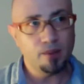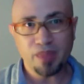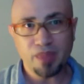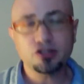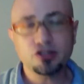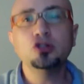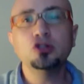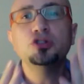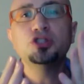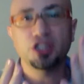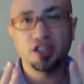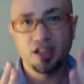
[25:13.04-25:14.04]

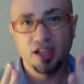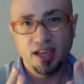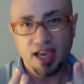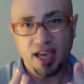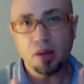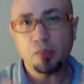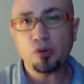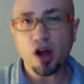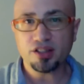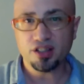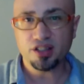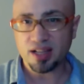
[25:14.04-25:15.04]
exclusion in a
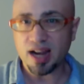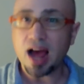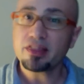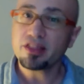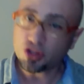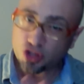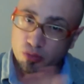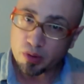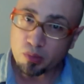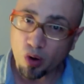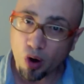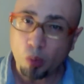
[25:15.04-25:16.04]
process that I think should be
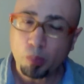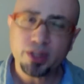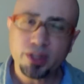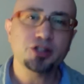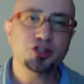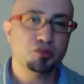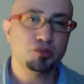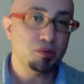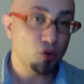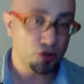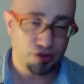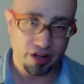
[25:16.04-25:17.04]
more open and should be
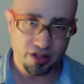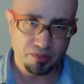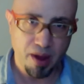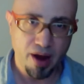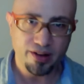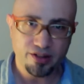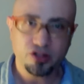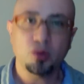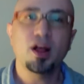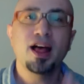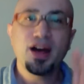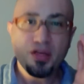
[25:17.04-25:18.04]
more transparent. So
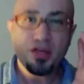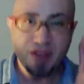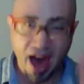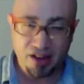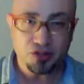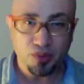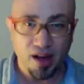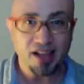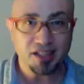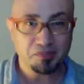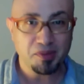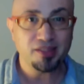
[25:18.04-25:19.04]
that is why I
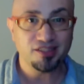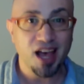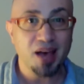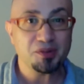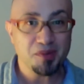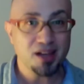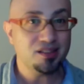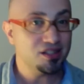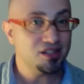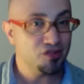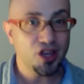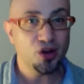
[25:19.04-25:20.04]
spend the time to make these
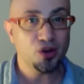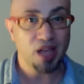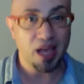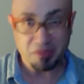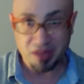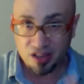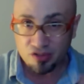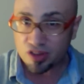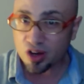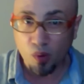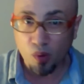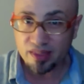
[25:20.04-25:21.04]
videos. I am giving
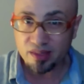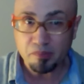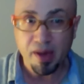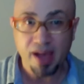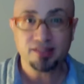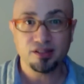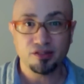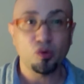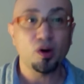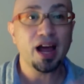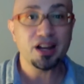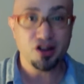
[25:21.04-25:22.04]
away the best of
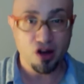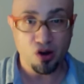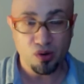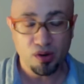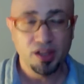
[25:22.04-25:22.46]
what I know,